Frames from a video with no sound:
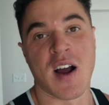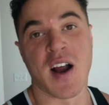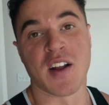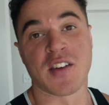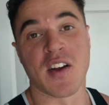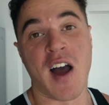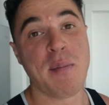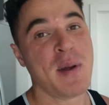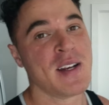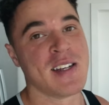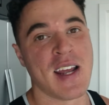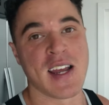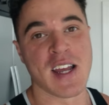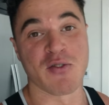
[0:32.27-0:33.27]
All right, so I've
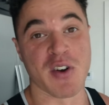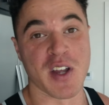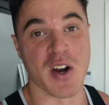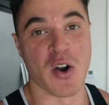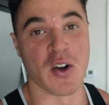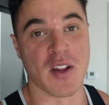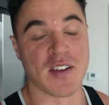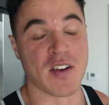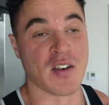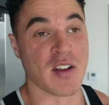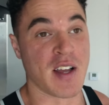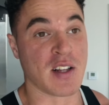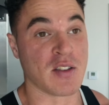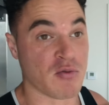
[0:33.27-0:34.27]
been digging really hard this year,
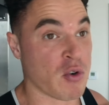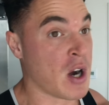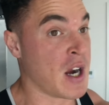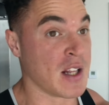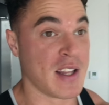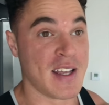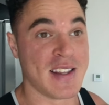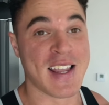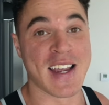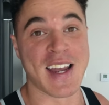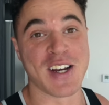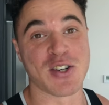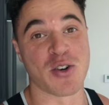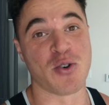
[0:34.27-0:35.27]
like really
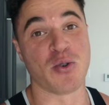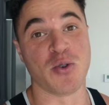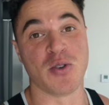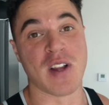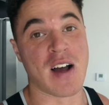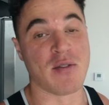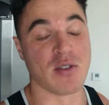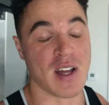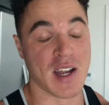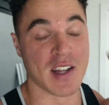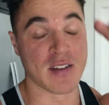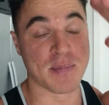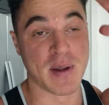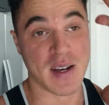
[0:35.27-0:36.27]
digging to a whole new level. Like
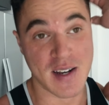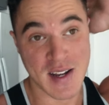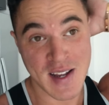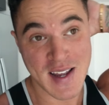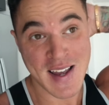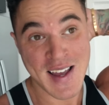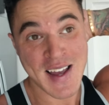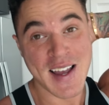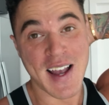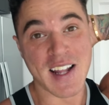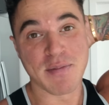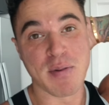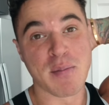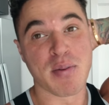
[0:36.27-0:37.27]
it's been
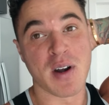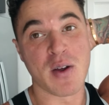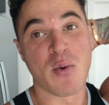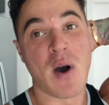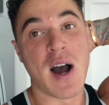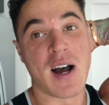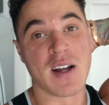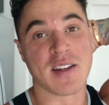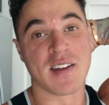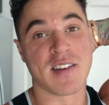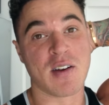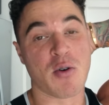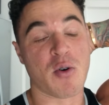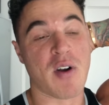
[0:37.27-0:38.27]
pretty wild to
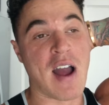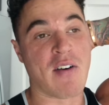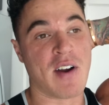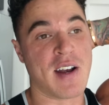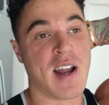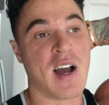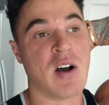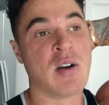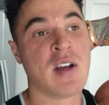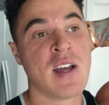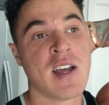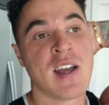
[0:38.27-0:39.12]
see where we're at right now.